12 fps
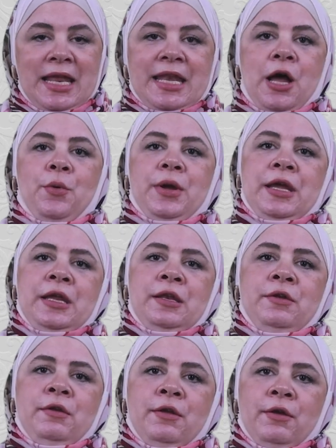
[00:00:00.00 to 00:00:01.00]
Now,
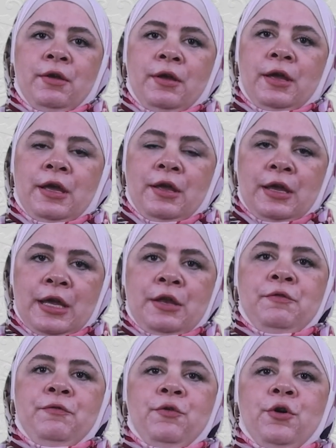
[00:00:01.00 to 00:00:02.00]
in
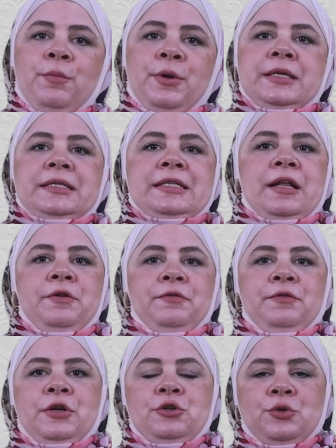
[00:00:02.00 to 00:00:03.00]
informal
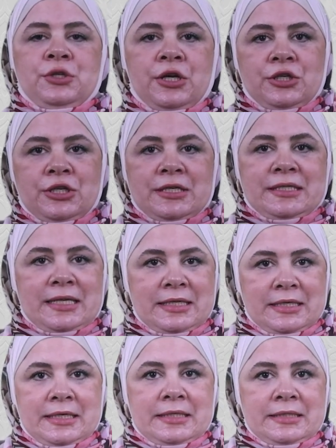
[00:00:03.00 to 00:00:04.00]
self-introduction
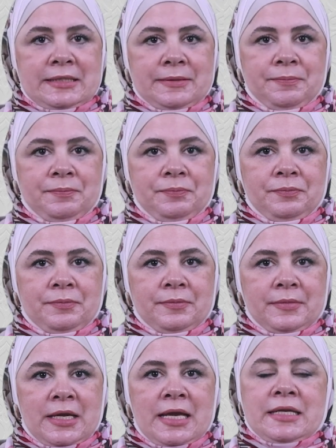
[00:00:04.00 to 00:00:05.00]
settings,
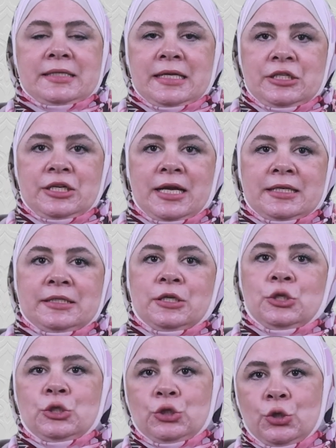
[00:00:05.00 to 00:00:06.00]
such as
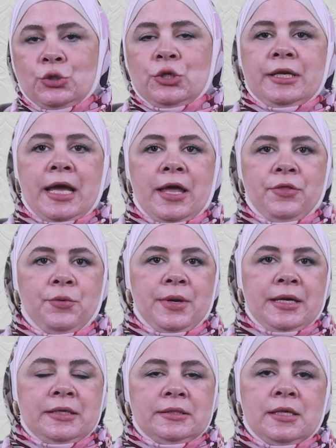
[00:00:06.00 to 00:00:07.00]
social
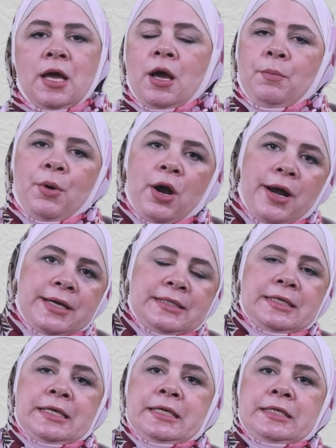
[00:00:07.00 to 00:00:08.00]
gatherings,
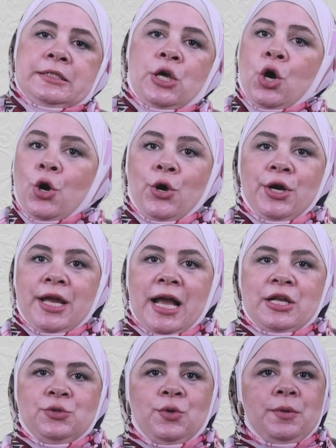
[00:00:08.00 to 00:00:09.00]
parties, or
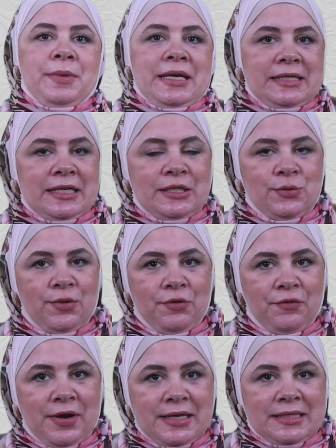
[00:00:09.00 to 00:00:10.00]
casual meetings with
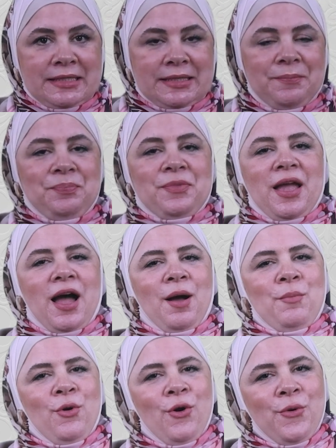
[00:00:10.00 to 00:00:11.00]
friends, a
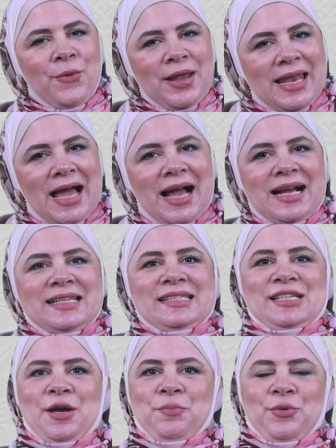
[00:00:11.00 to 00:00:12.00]
more
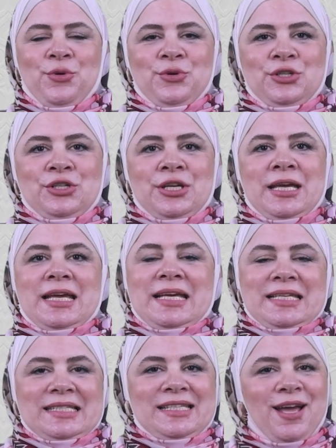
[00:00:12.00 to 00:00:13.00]
relaxed approach
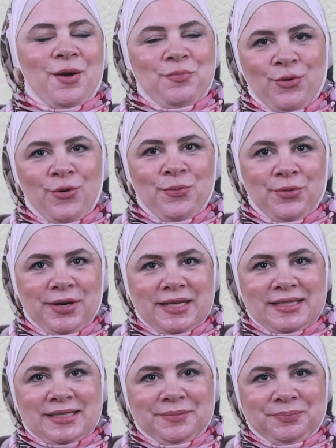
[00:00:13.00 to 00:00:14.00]
is
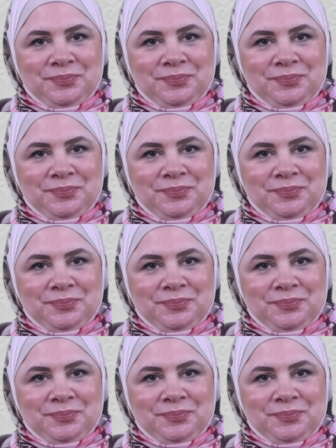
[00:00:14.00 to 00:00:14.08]
appropriate.